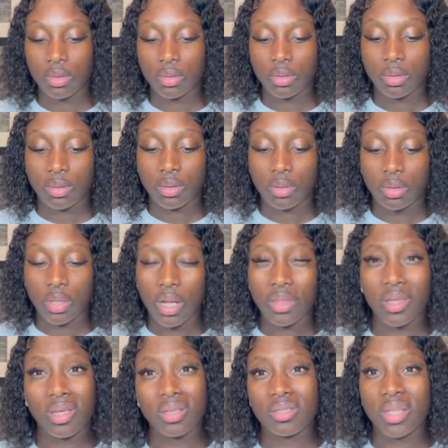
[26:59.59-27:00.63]
I
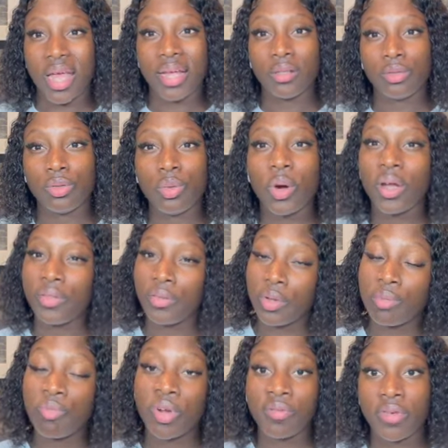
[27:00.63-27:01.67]
think it's like 2 or
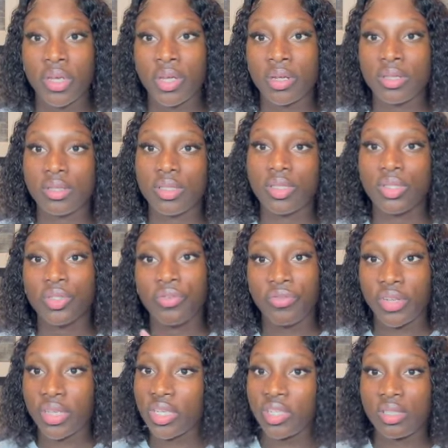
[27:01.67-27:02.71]
3 more videos to
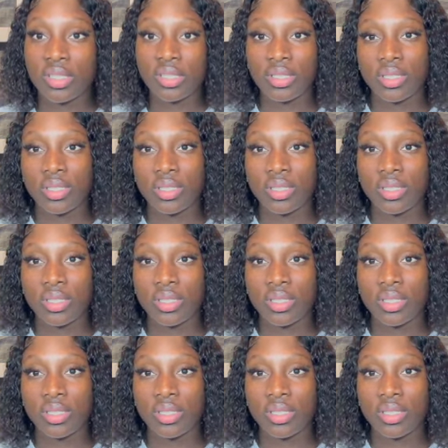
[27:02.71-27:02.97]
finish this